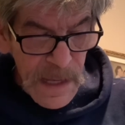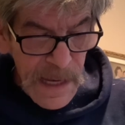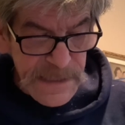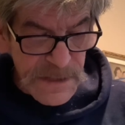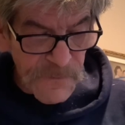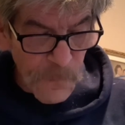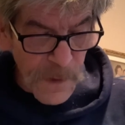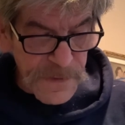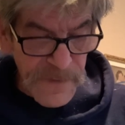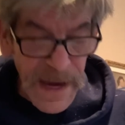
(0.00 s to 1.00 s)
It's the
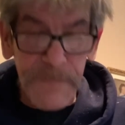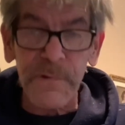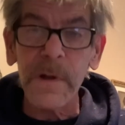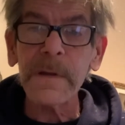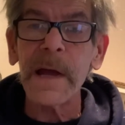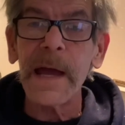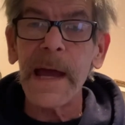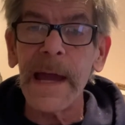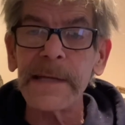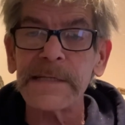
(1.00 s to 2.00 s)
4th of April,
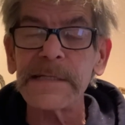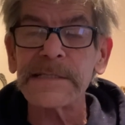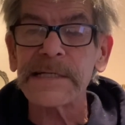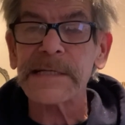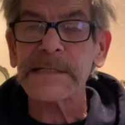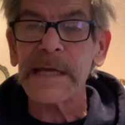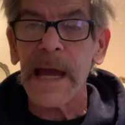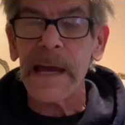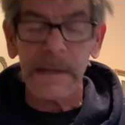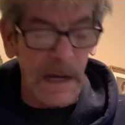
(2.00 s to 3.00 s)

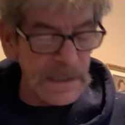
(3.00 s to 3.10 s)
1968.